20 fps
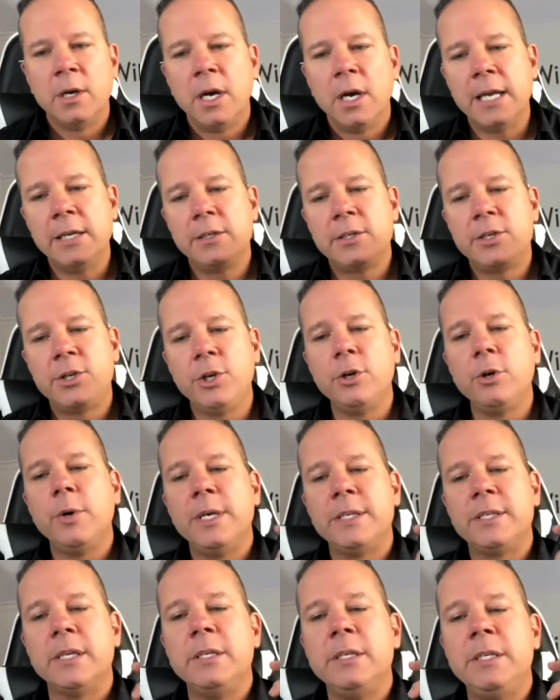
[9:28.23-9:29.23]
And two
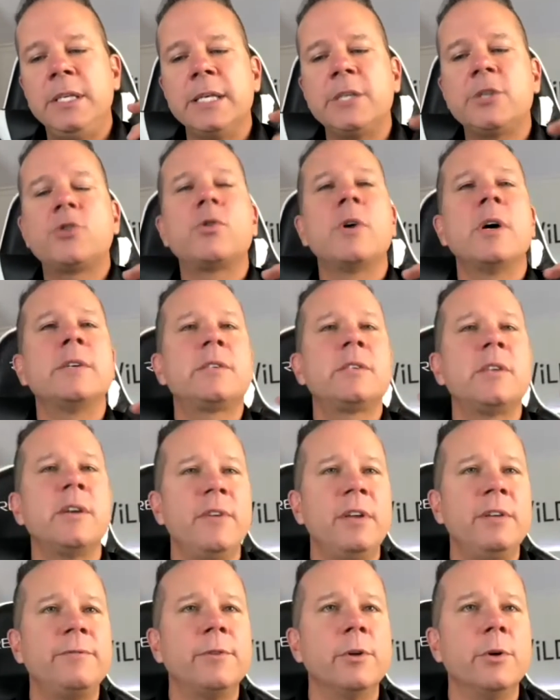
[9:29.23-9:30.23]
is a distrust of
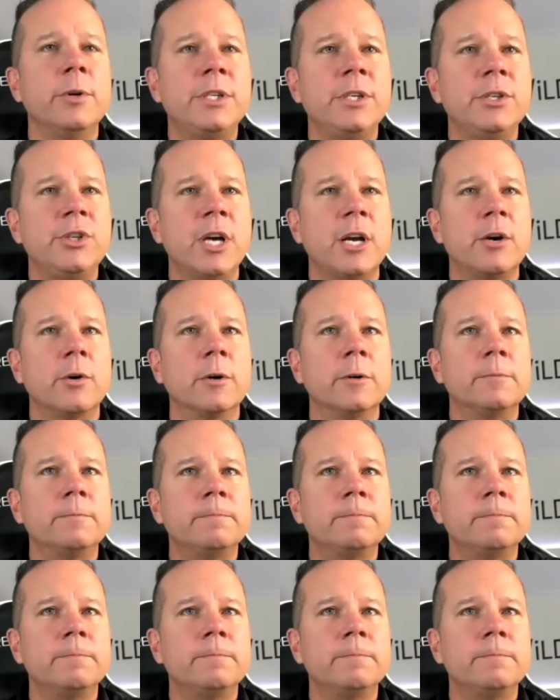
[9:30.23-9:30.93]
influence in general.